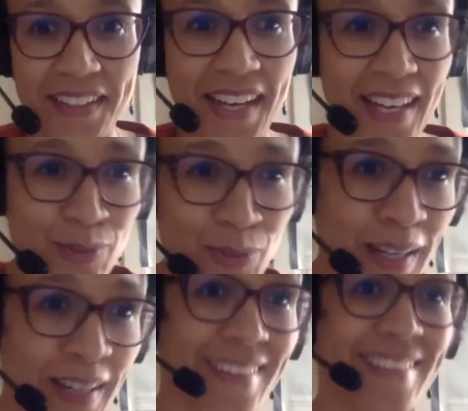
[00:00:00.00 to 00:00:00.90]

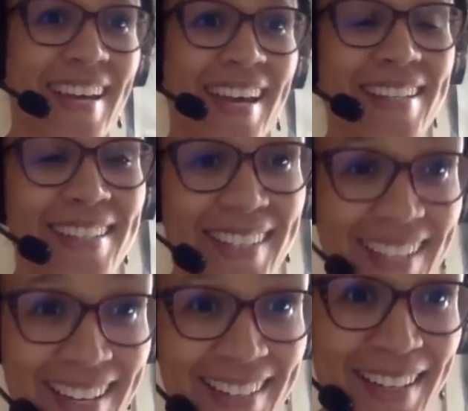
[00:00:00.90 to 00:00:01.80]
Radwa and
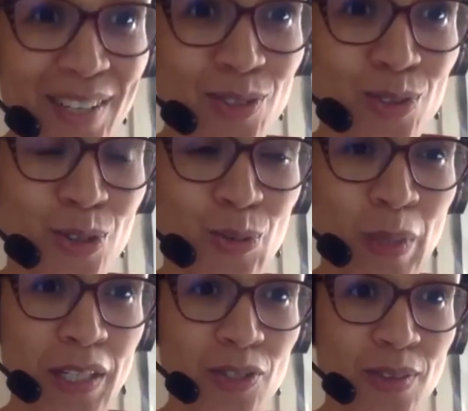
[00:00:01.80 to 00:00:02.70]
Leanne. Thank you so
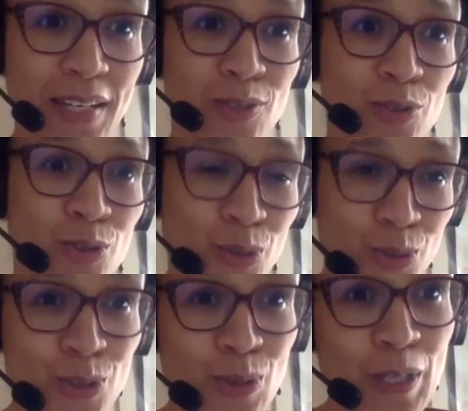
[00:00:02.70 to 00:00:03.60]
much. Thank you
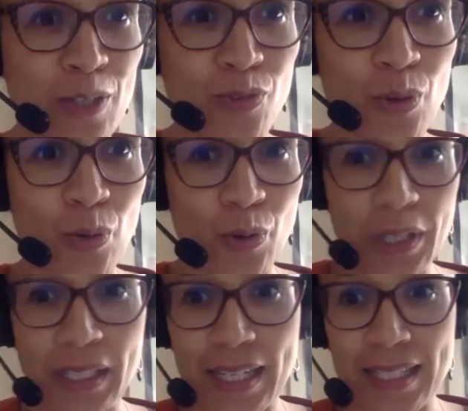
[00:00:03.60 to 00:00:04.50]
too so much for
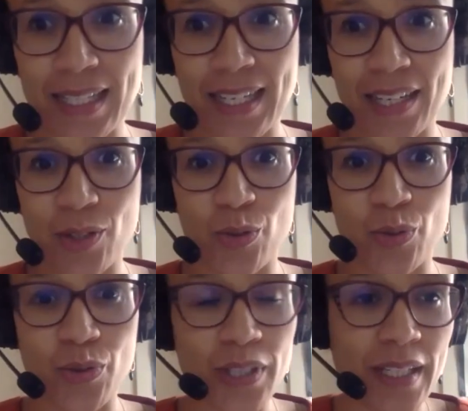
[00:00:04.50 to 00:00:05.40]
organizing and
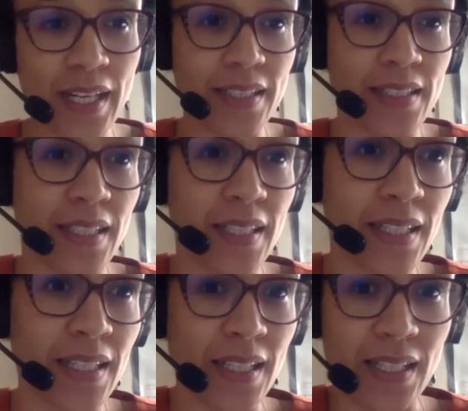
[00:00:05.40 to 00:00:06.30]

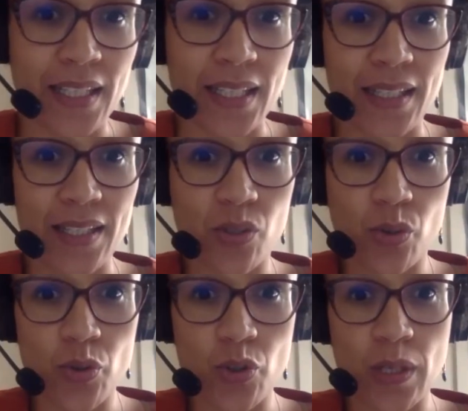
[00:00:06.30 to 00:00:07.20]
coordinating this
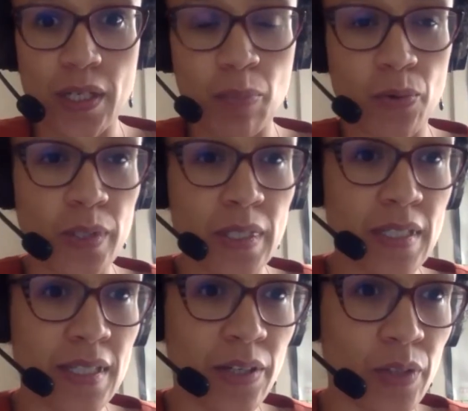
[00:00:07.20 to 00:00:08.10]
crucial and important
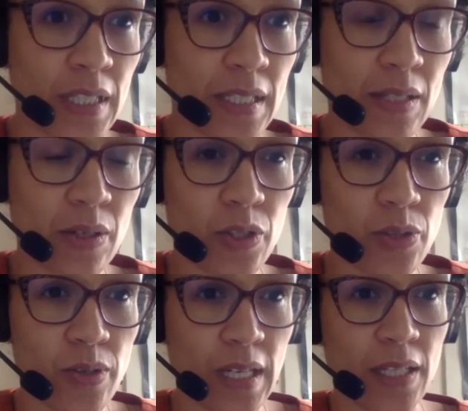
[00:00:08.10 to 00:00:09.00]
series.
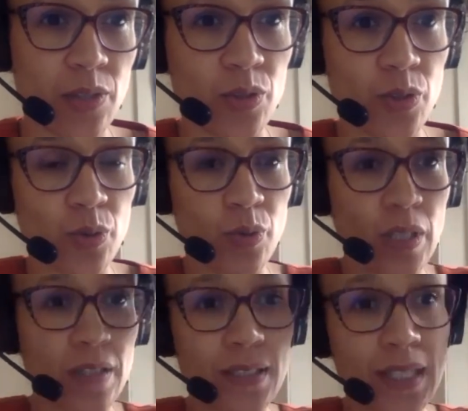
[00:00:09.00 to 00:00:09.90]
Also, thank you to
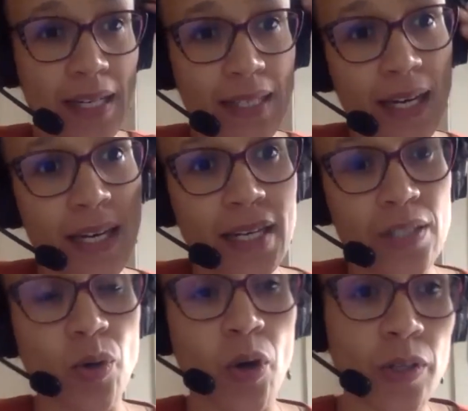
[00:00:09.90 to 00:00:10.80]
Tanya
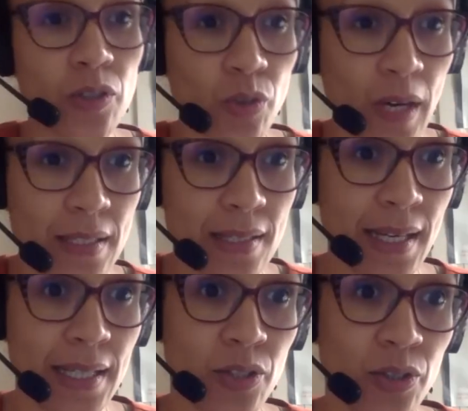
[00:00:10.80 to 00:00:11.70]
and to all the
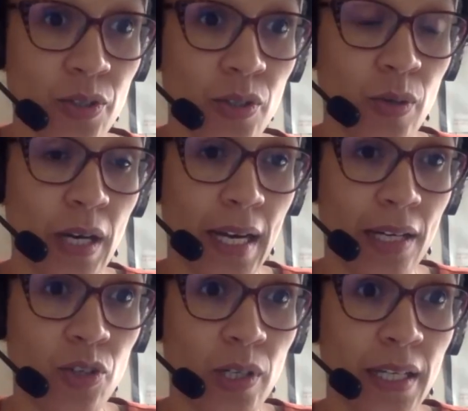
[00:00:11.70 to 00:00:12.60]
translators who are
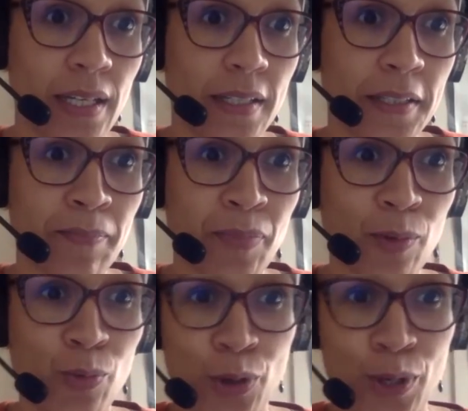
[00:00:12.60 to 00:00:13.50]
actually
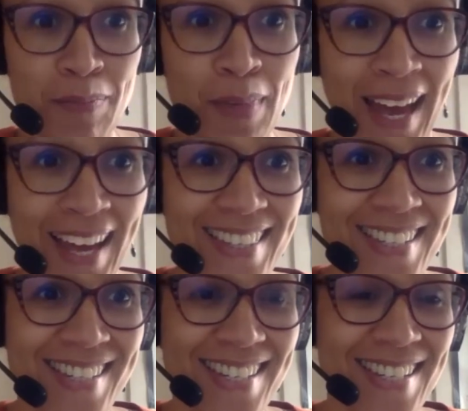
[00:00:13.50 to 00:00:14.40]
working behind
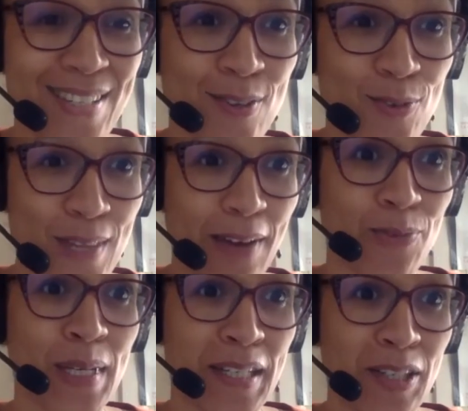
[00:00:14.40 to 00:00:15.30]
the scenes so that
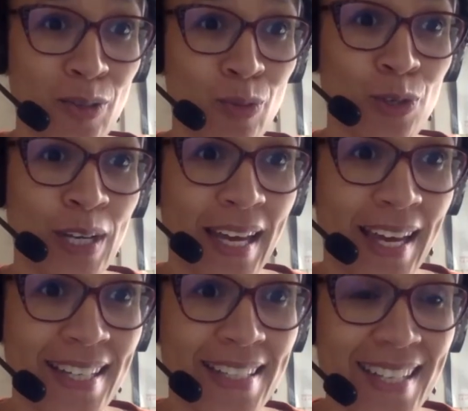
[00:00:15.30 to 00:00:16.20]
we can
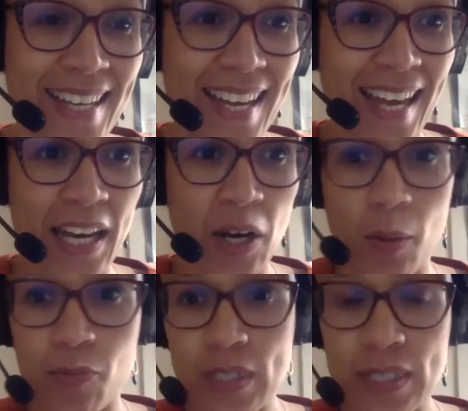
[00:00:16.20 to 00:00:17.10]
communicate, and
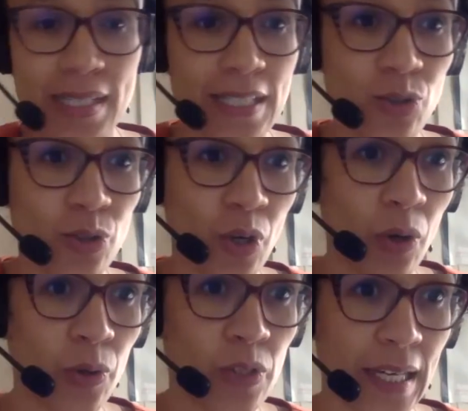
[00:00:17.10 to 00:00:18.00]
obviously to the
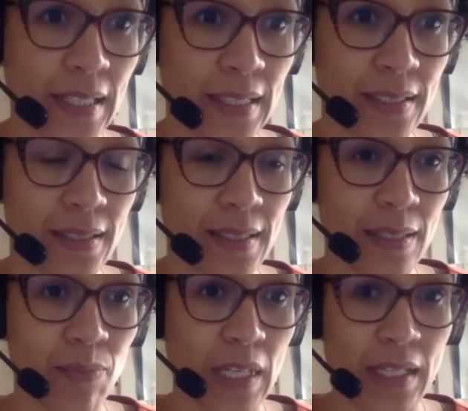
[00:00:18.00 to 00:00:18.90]
whole technical
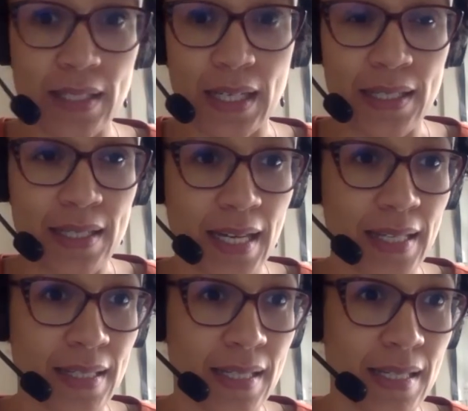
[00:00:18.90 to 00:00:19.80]
team that
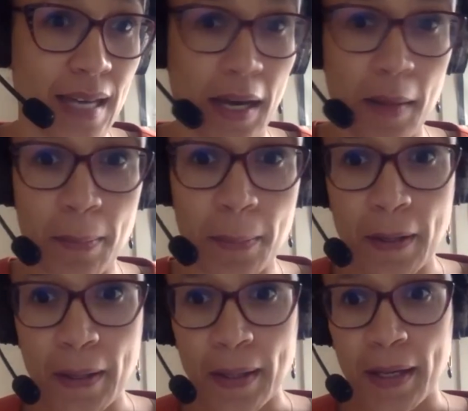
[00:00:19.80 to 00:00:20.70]
set this up.
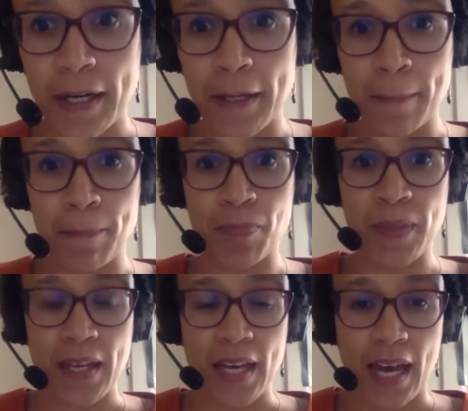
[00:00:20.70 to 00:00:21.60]

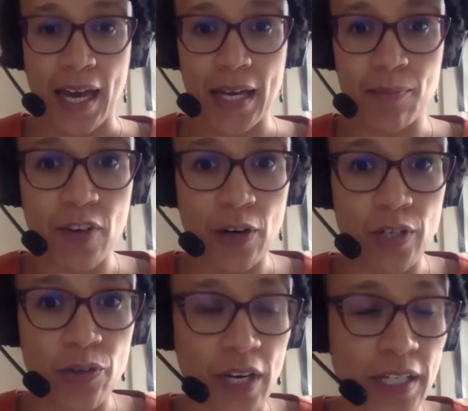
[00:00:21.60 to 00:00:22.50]
I'm
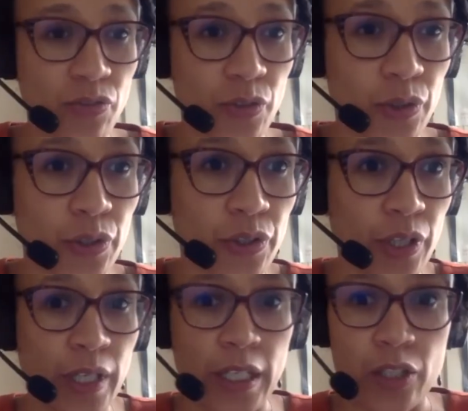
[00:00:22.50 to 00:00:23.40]
very grateful
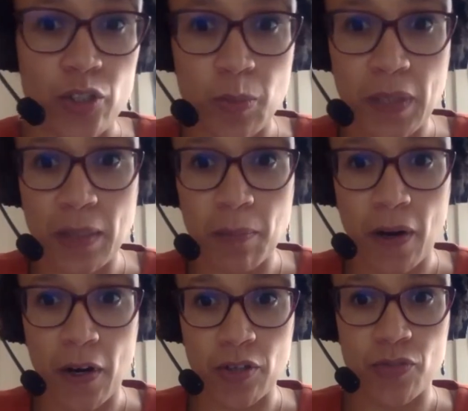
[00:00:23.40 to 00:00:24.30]
to be
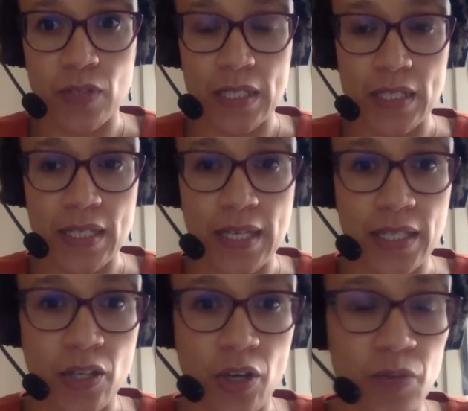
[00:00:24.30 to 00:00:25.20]
part of this and
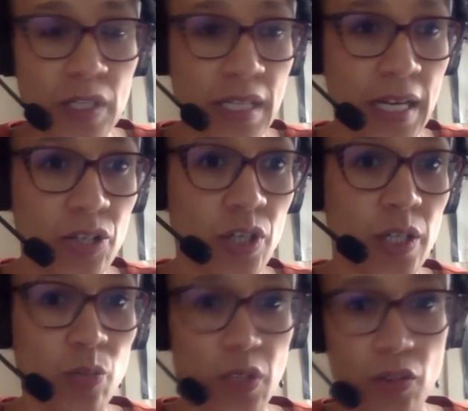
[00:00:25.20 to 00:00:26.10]
in
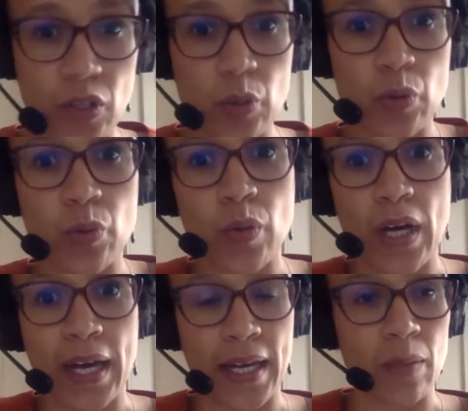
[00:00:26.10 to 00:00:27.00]
conversation with you
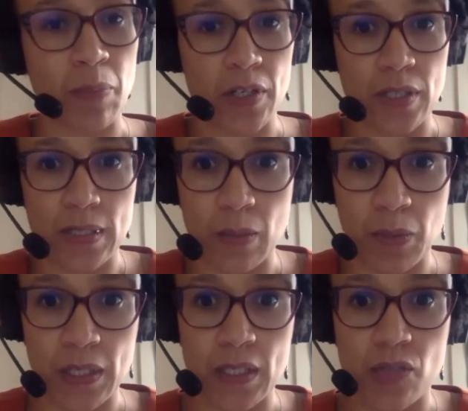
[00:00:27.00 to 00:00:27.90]
and
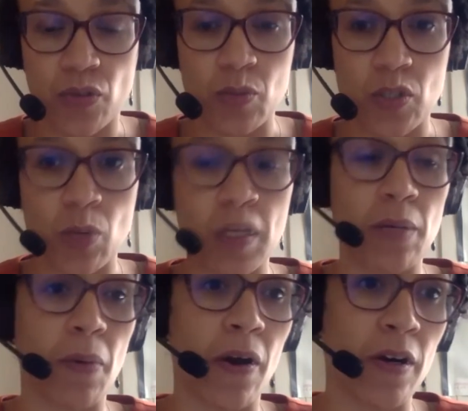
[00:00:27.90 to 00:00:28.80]
participants from so
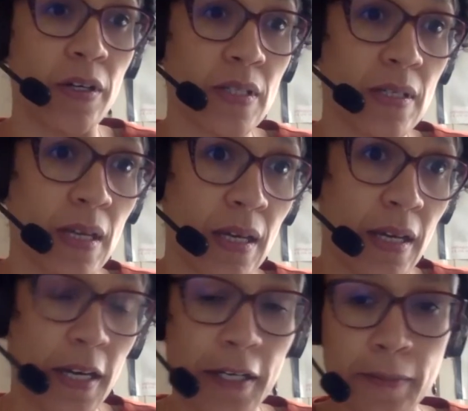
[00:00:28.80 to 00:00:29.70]
many parts
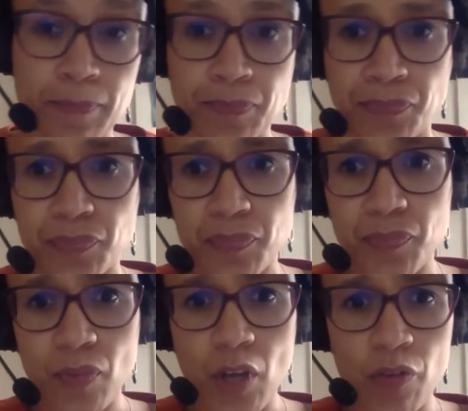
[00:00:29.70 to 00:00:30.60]

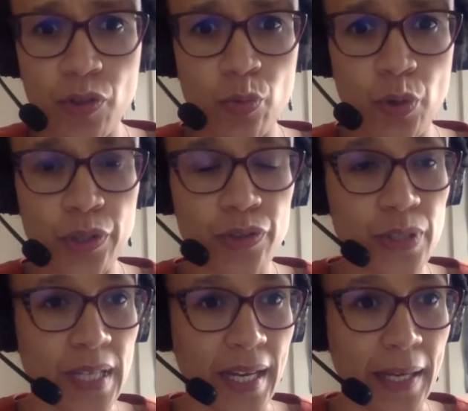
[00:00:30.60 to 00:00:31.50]
of the world
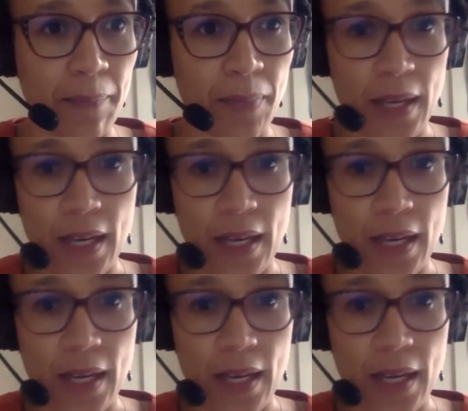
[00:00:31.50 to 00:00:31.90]
today.